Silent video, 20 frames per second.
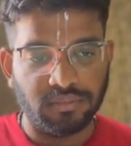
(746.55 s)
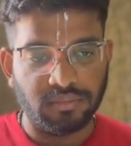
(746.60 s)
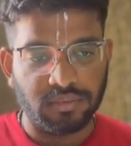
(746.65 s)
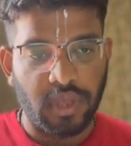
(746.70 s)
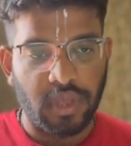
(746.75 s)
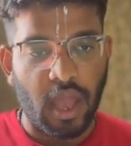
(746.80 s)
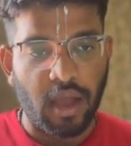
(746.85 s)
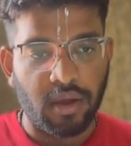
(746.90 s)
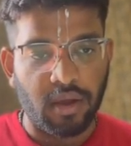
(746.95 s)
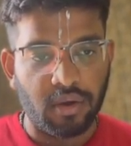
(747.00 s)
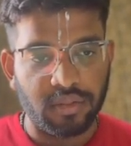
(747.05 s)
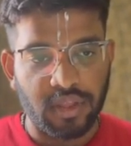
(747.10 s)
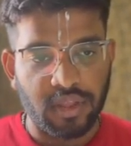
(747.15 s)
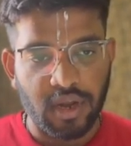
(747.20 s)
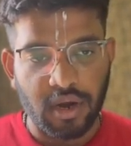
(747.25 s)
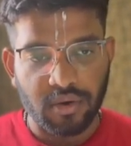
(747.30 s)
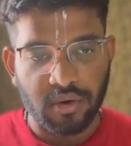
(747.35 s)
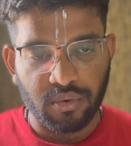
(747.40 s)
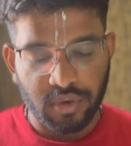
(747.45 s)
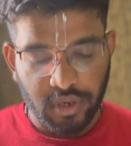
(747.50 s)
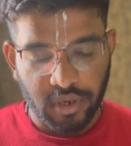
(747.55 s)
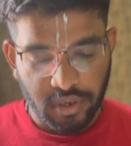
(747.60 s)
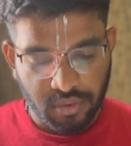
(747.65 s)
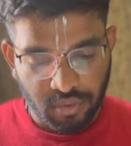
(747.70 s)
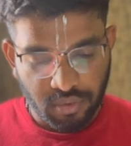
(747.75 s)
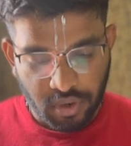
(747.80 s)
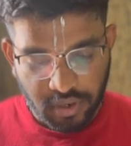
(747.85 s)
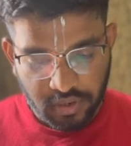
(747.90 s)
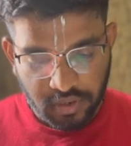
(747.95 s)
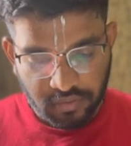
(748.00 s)
yeah, there are only
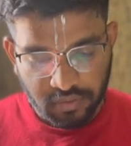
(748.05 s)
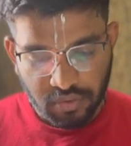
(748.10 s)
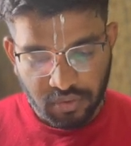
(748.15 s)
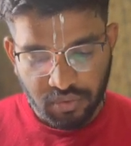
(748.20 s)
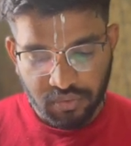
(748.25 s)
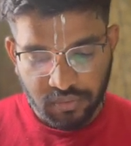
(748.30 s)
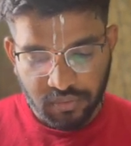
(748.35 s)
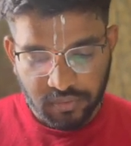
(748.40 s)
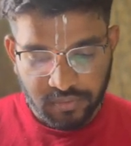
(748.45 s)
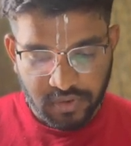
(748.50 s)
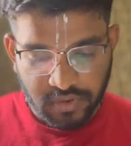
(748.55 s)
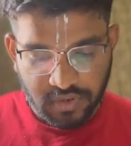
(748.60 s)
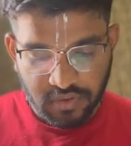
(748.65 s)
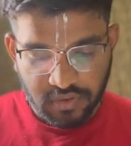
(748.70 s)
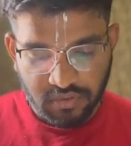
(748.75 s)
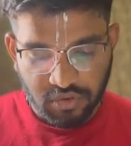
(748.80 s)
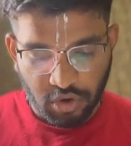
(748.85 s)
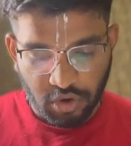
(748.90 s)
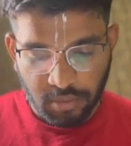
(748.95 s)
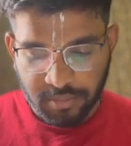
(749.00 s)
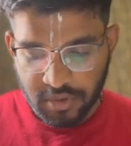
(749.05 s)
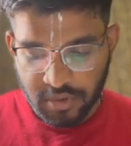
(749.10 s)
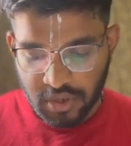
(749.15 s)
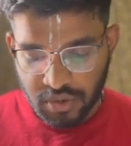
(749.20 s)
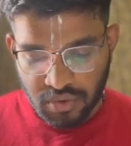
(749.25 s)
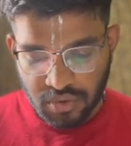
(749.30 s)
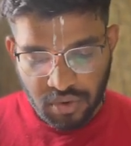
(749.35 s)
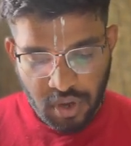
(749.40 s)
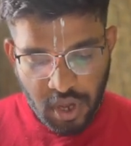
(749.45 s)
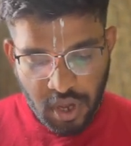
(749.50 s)
two on disk queue, which is job
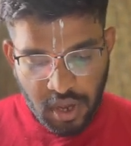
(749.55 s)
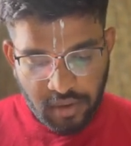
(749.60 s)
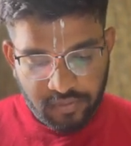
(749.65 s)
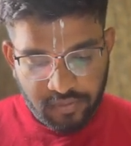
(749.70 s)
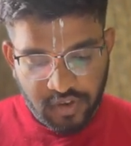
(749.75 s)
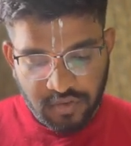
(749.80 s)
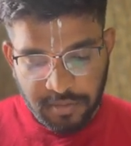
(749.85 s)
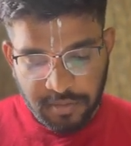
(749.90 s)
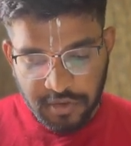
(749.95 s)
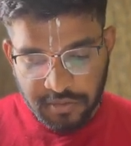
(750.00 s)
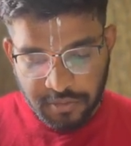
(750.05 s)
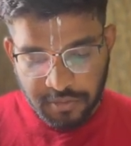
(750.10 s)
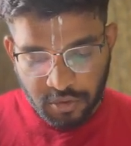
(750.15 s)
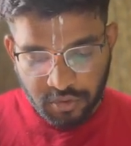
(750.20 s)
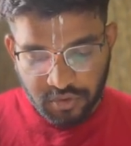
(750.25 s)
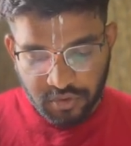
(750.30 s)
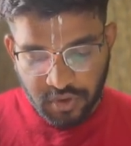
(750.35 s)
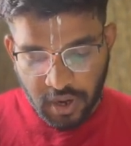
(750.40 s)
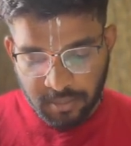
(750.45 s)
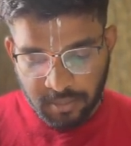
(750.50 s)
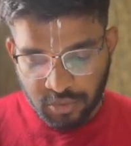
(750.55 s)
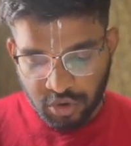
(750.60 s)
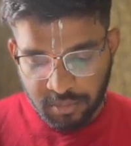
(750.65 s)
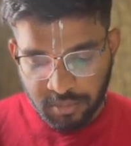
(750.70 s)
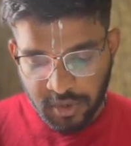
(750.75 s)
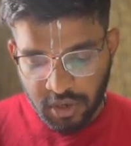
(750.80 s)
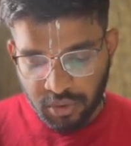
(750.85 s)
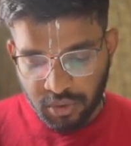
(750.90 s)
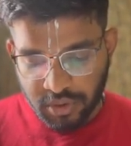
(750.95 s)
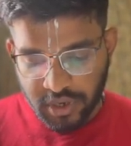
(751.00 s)
queue, which means program to
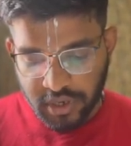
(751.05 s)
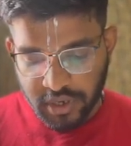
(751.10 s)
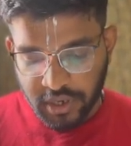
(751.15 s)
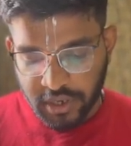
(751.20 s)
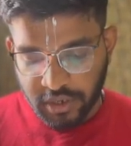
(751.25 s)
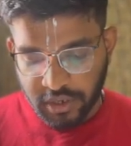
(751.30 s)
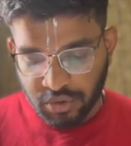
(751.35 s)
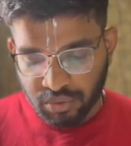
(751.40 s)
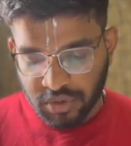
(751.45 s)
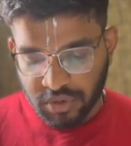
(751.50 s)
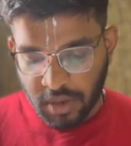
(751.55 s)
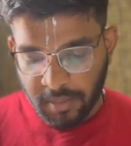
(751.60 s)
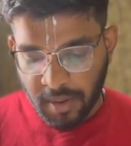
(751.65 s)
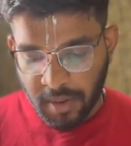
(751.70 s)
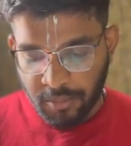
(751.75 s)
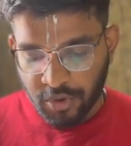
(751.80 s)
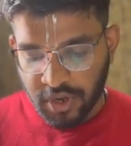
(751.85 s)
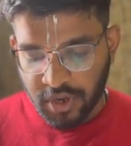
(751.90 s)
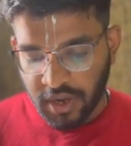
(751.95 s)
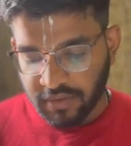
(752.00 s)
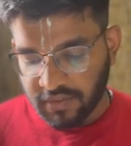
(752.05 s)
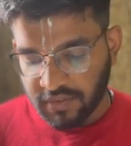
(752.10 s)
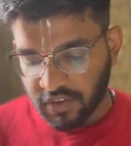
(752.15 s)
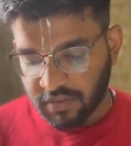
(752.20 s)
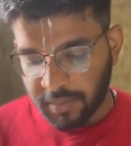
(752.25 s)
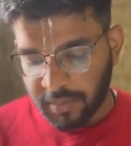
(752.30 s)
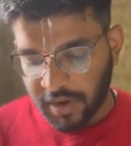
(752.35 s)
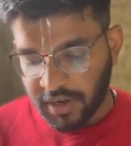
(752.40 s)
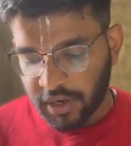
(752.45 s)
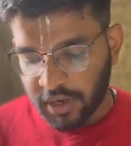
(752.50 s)
be loaded into the memory, and
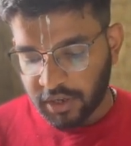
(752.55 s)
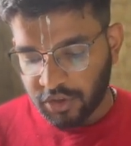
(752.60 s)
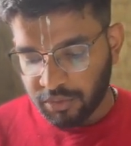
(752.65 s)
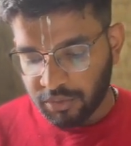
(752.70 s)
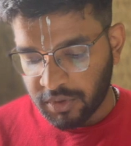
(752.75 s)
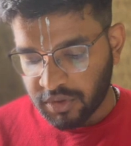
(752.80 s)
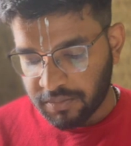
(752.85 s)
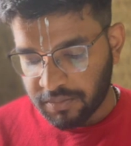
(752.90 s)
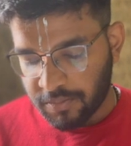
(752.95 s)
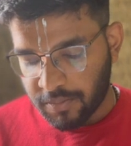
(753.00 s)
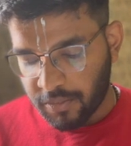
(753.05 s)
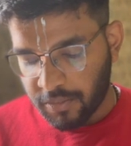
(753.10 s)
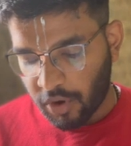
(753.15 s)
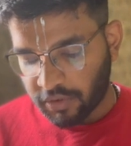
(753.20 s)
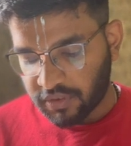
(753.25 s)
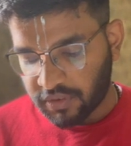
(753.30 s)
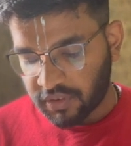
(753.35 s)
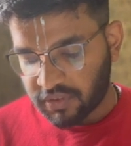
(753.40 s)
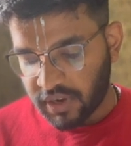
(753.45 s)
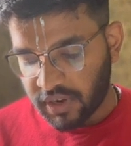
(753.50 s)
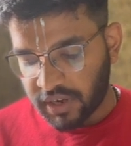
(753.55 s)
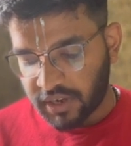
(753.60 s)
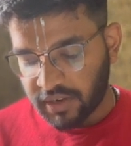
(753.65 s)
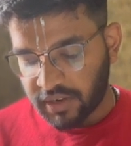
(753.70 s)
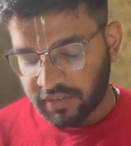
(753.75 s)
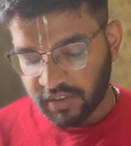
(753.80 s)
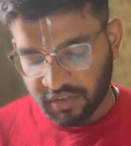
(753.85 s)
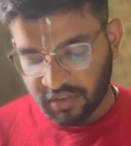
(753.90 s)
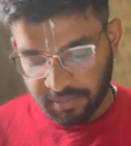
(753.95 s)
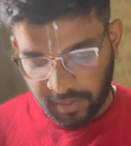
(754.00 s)
suspended queue means process that are
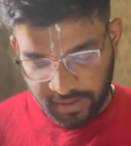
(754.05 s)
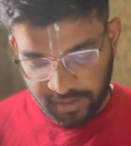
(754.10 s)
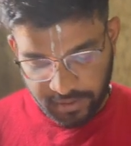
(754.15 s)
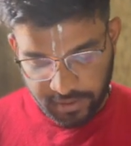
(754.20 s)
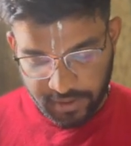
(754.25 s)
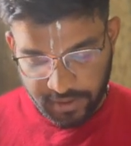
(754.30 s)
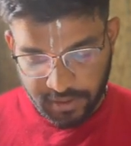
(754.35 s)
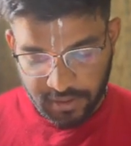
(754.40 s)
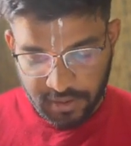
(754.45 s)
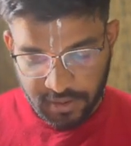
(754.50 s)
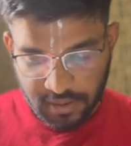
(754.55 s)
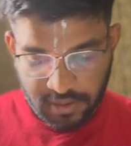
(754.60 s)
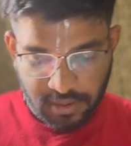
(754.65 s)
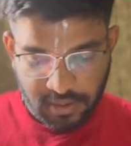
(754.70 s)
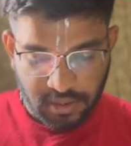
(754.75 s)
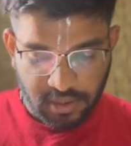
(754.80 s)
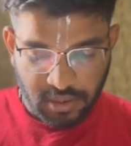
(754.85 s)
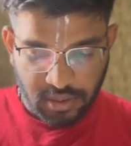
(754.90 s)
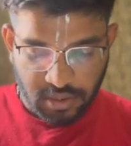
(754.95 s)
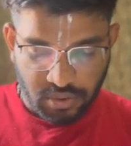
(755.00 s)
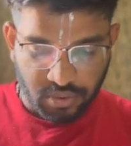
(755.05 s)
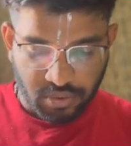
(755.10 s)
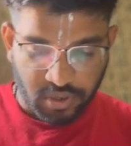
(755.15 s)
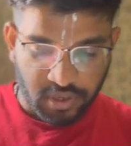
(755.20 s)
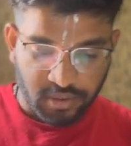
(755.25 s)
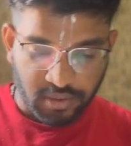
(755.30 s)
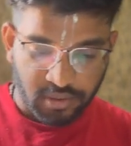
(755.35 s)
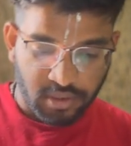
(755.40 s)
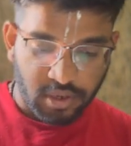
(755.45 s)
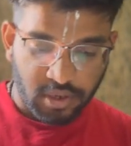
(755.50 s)
suspended.
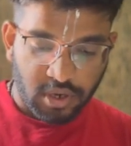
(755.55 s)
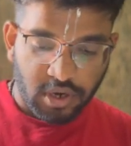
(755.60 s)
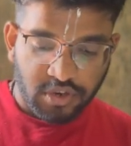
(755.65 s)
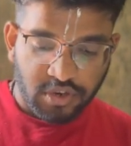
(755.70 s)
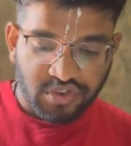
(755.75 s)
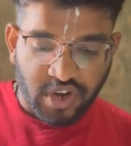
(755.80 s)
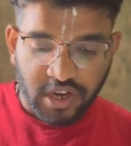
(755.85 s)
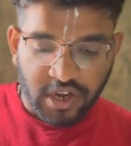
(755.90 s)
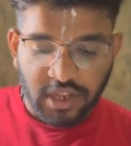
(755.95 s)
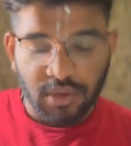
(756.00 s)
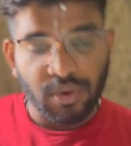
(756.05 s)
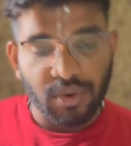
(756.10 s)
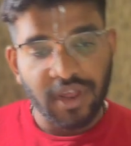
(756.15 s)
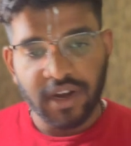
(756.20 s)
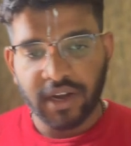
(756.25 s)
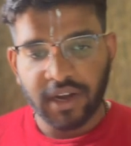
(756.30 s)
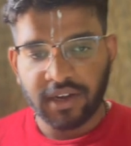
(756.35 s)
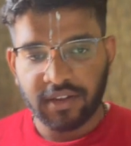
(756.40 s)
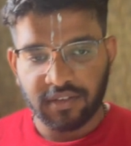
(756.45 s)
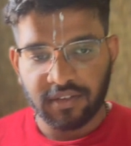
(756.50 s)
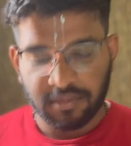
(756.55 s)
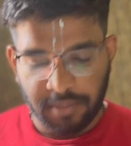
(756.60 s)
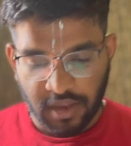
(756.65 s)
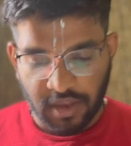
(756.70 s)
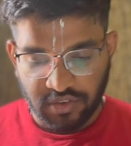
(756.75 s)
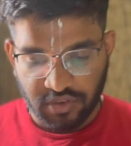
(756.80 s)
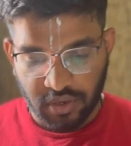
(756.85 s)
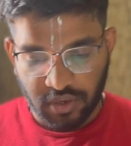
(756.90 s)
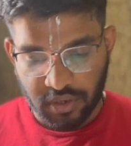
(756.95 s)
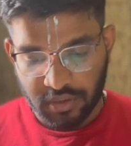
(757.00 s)
Okay, scheduler and
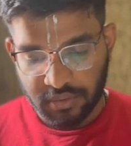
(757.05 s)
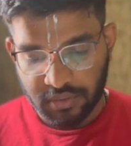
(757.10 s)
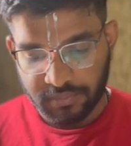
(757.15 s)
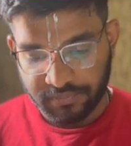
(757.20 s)
dispatcher.